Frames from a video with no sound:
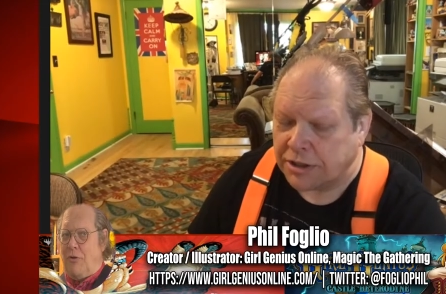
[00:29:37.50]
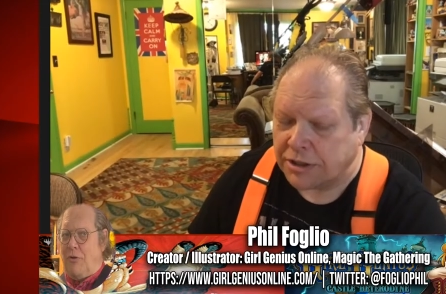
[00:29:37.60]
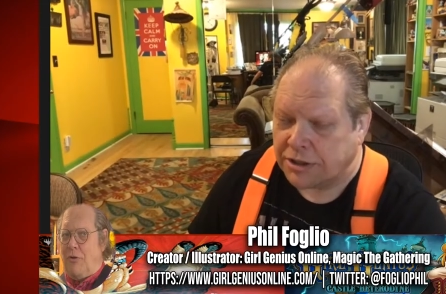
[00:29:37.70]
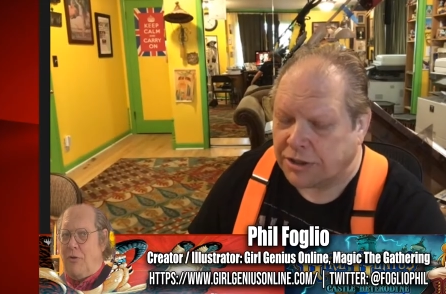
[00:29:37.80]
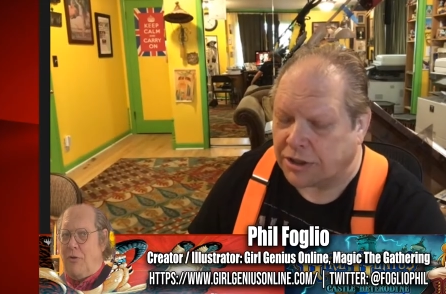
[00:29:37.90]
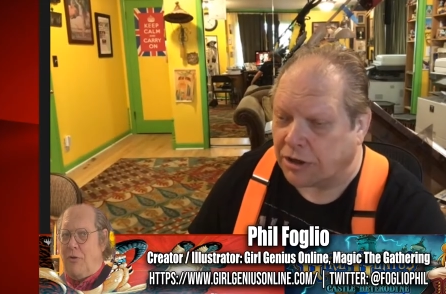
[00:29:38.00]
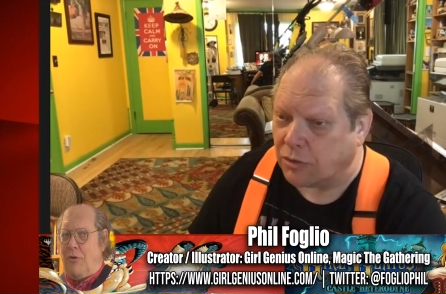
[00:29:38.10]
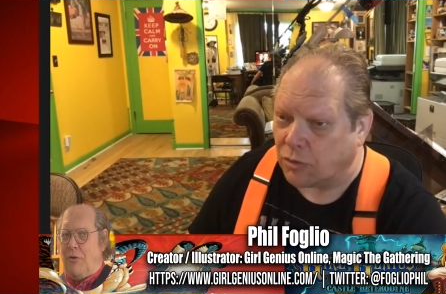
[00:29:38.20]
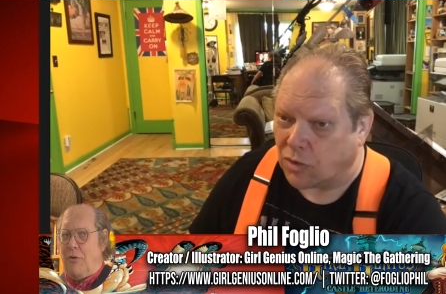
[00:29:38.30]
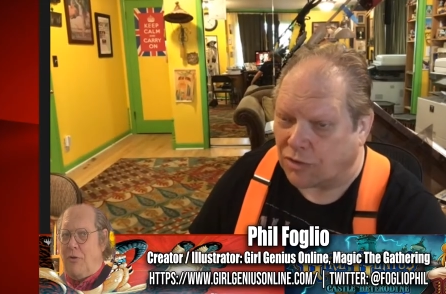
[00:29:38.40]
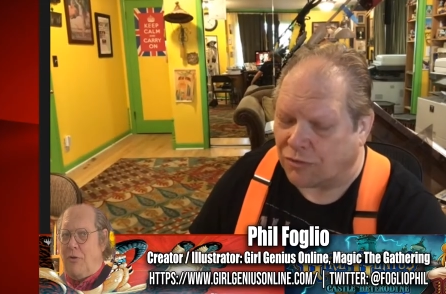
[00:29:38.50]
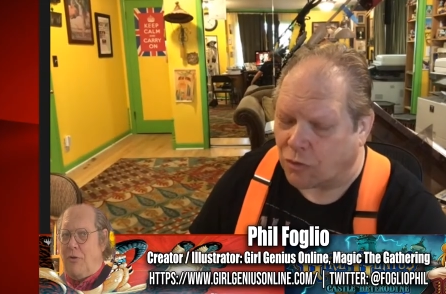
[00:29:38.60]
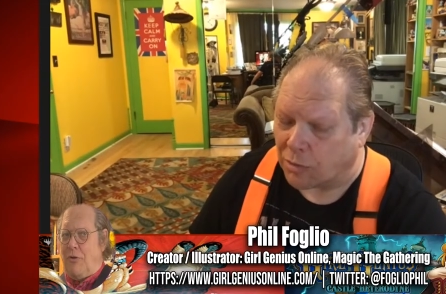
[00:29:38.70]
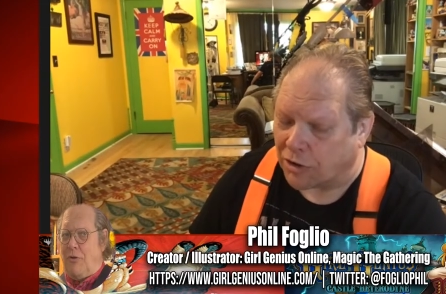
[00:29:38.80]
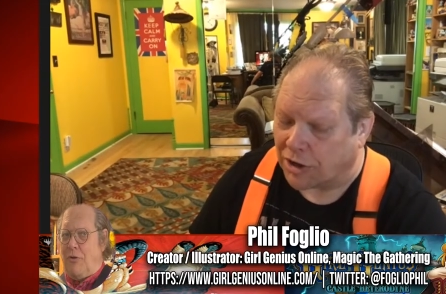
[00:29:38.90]
Speaker 1: you know, in one form
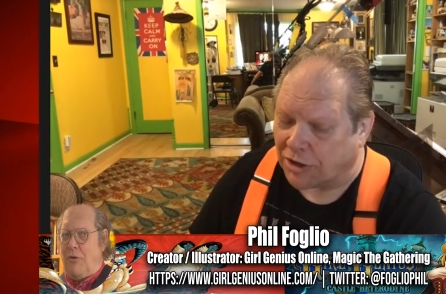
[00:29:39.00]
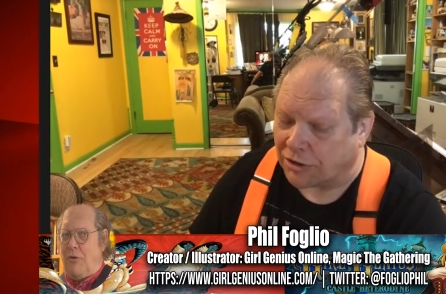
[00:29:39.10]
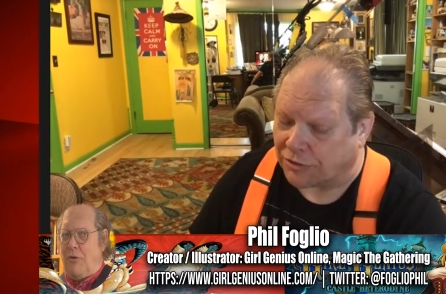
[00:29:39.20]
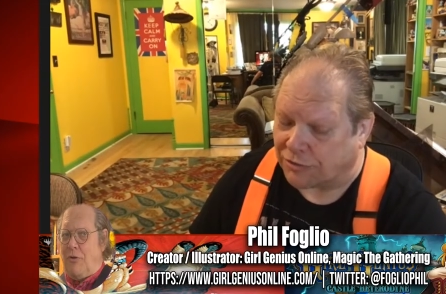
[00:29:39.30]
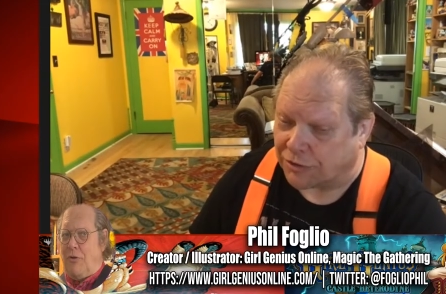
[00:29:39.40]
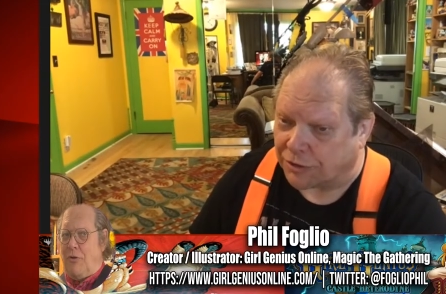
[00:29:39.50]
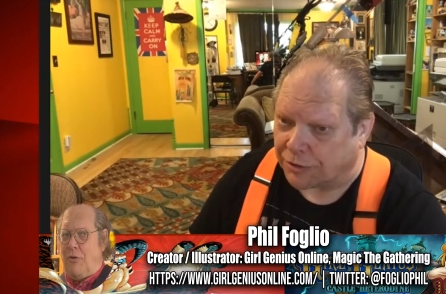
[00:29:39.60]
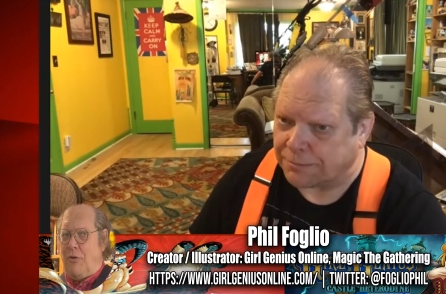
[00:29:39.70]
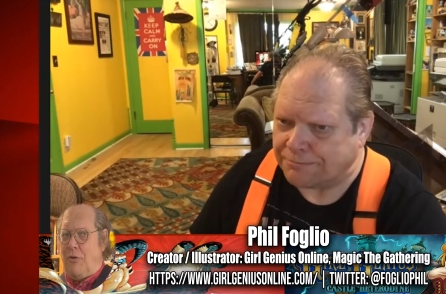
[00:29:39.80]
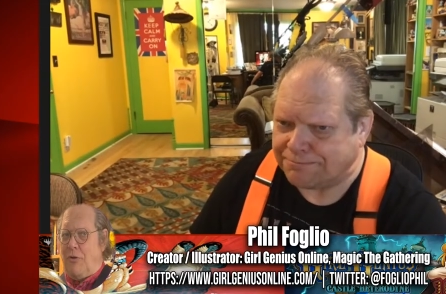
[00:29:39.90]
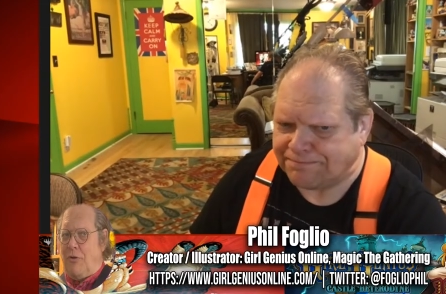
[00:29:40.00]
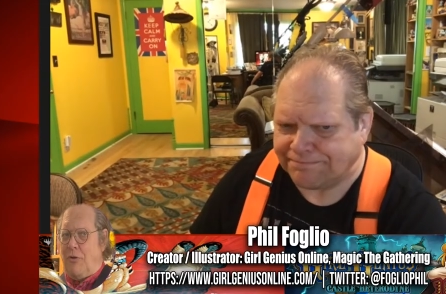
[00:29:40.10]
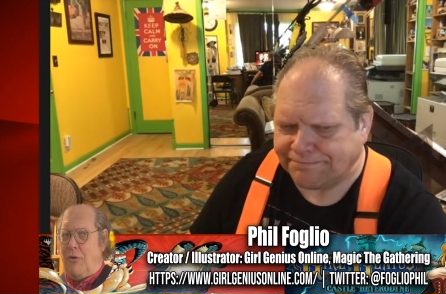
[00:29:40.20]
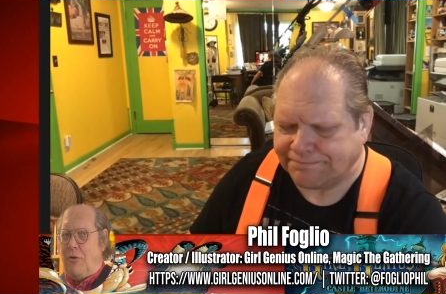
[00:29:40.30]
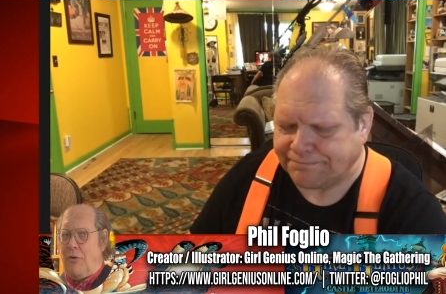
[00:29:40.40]
or another for
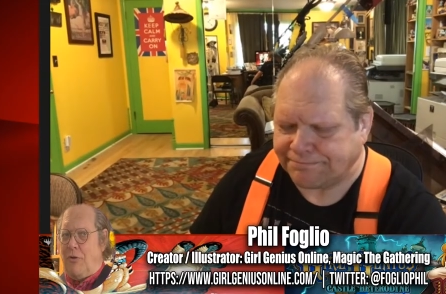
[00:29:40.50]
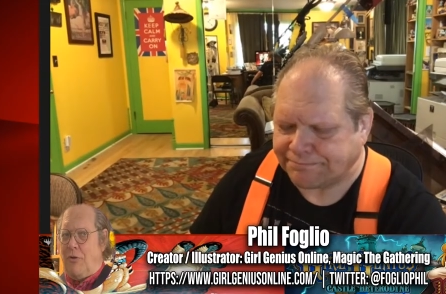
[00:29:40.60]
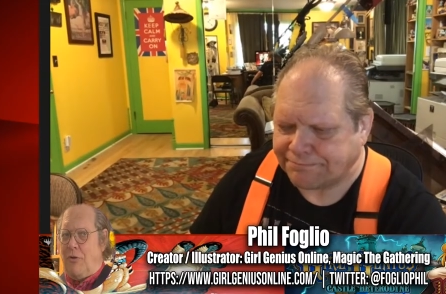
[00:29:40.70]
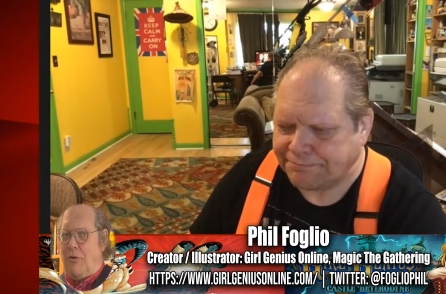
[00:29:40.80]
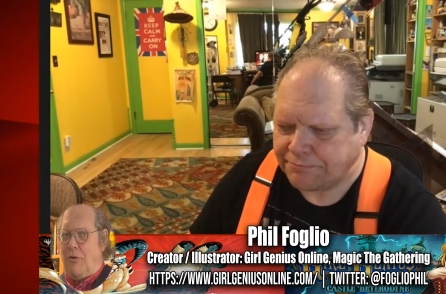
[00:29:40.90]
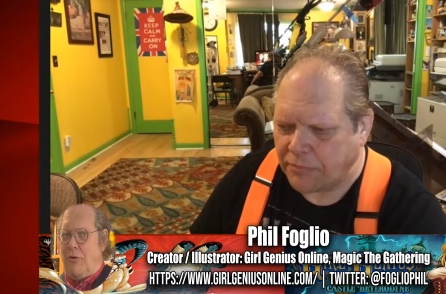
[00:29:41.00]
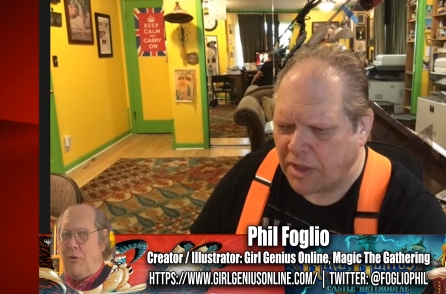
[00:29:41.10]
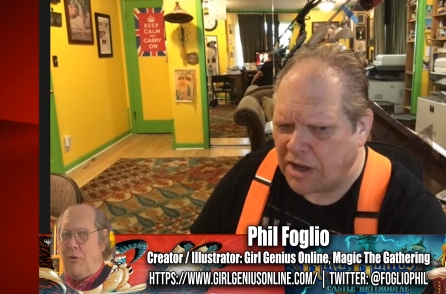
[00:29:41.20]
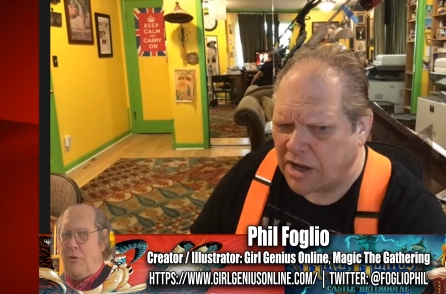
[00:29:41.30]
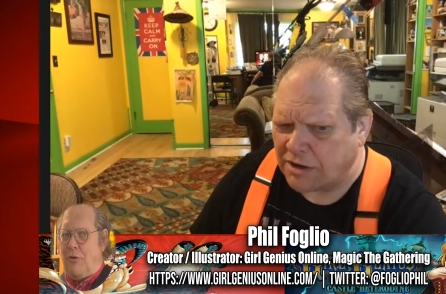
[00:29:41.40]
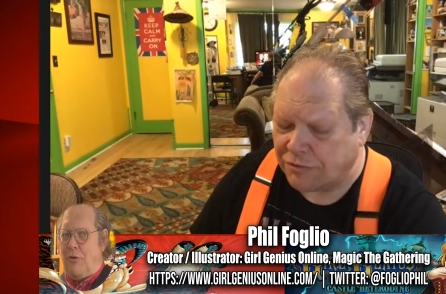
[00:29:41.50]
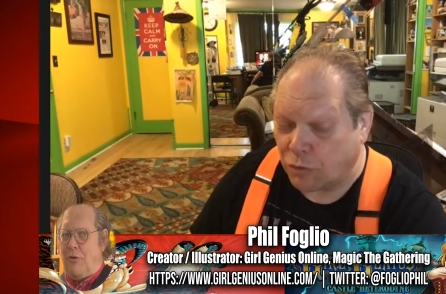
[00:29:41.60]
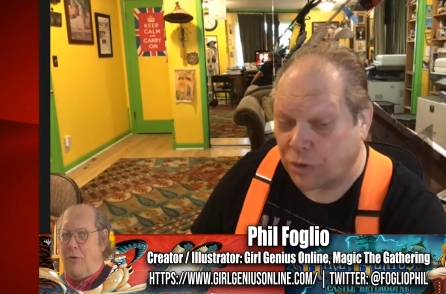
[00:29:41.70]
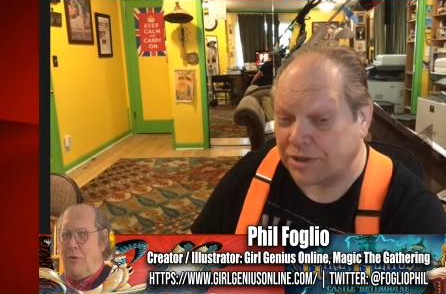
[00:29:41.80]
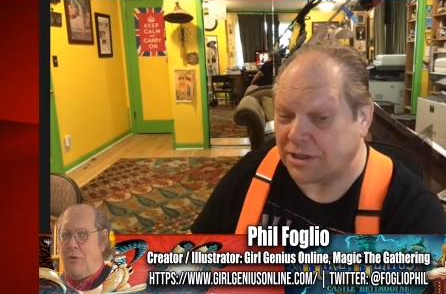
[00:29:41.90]
uh,
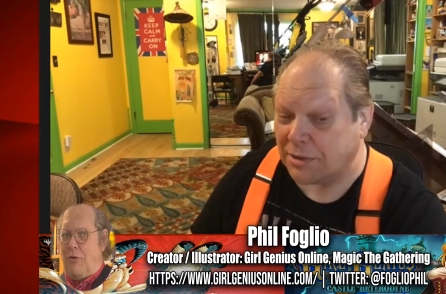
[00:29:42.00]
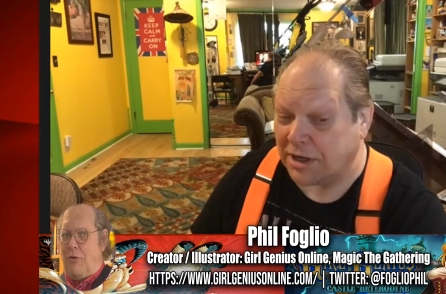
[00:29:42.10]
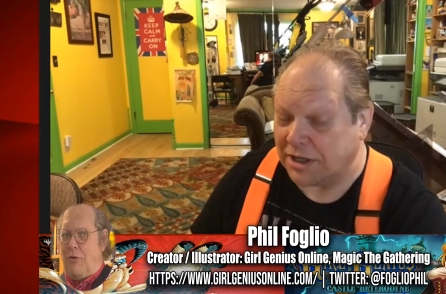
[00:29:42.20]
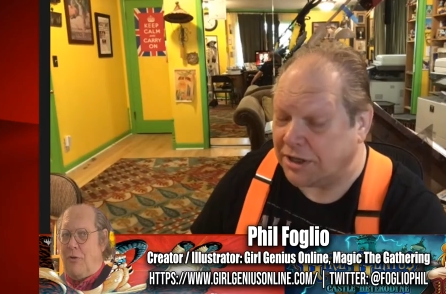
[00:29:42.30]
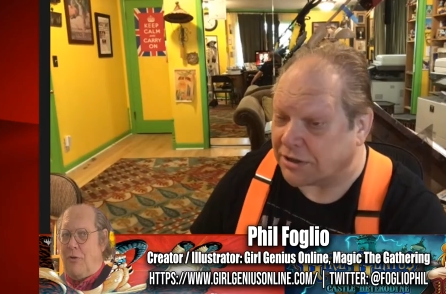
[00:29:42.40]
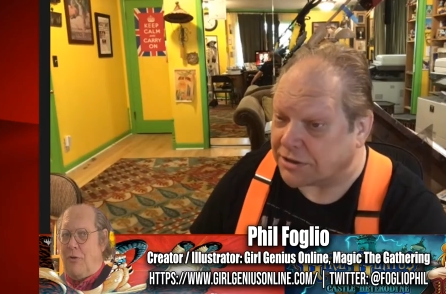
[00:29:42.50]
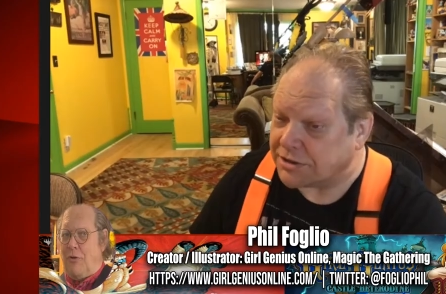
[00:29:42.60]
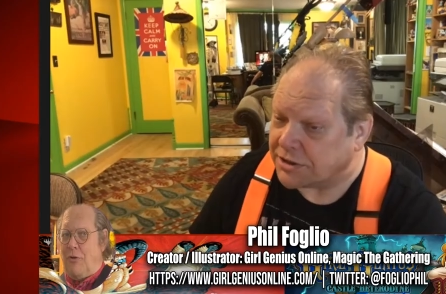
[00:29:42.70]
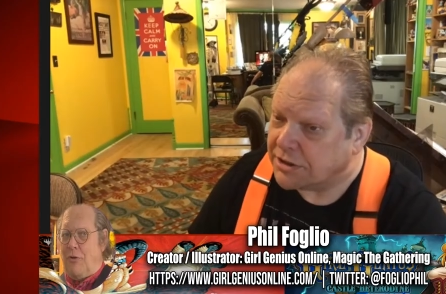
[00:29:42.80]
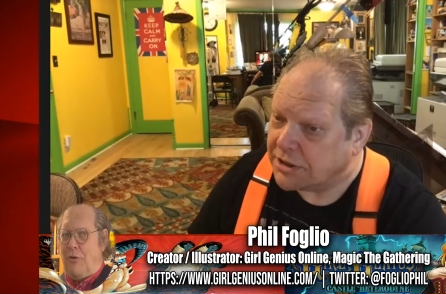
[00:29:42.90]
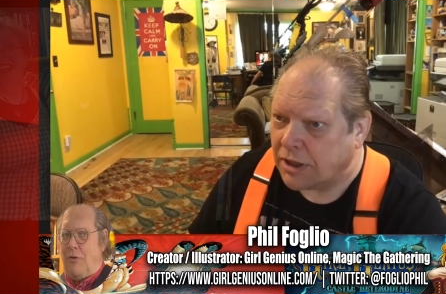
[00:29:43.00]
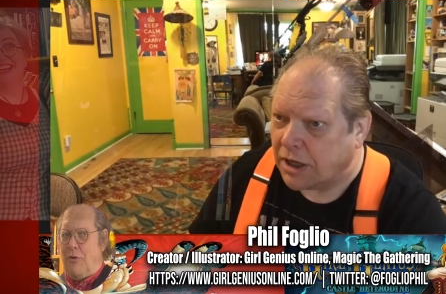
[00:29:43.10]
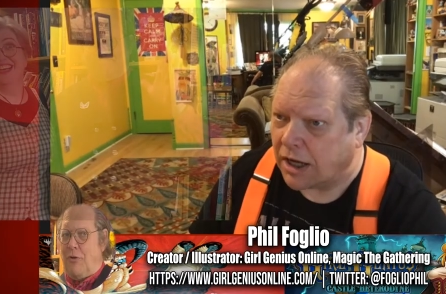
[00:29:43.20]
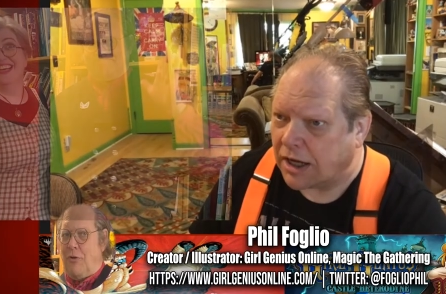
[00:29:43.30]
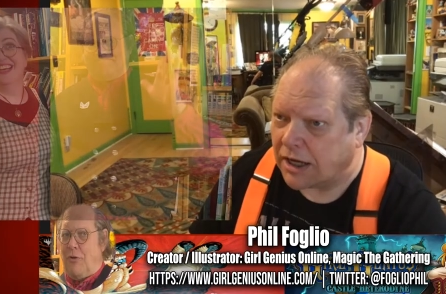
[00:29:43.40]
forty some odd years.
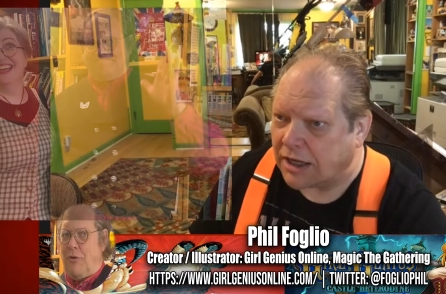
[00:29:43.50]
Uh,